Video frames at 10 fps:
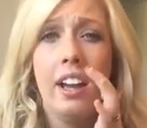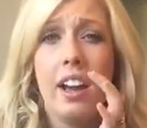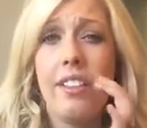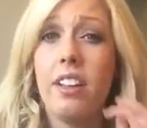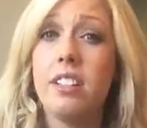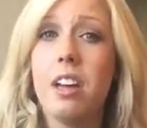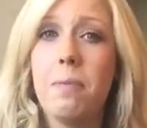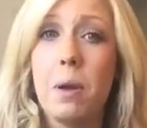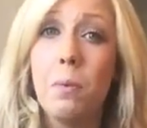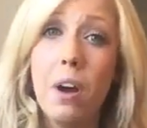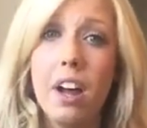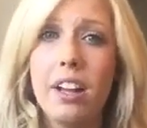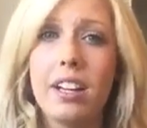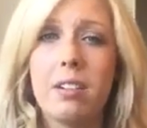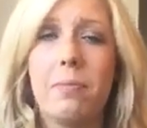And they'll tell me
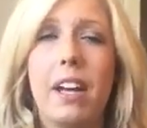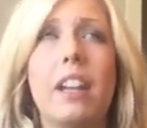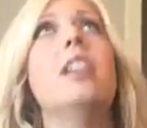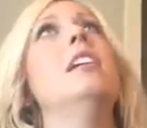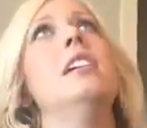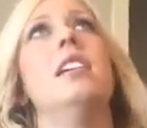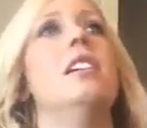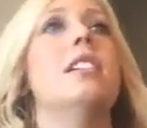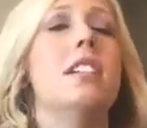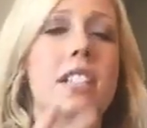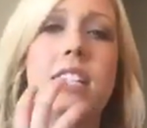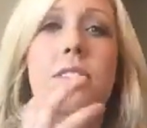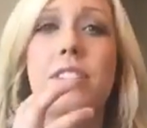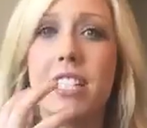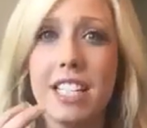wand, and I'm like, I
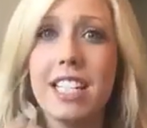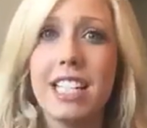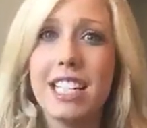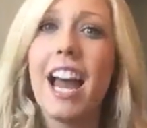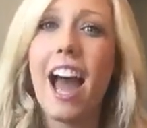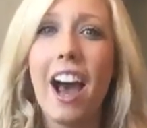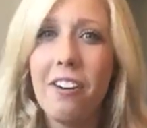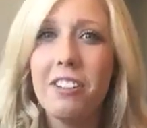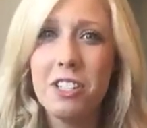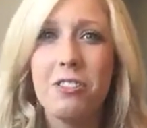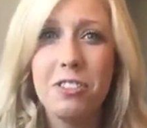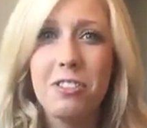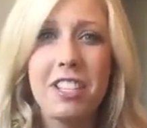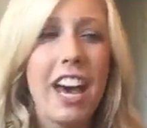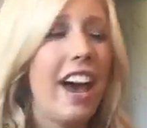don't get it. How do you
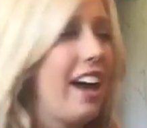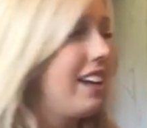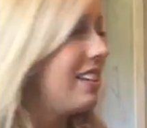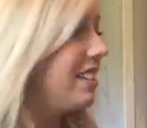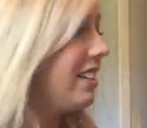do that?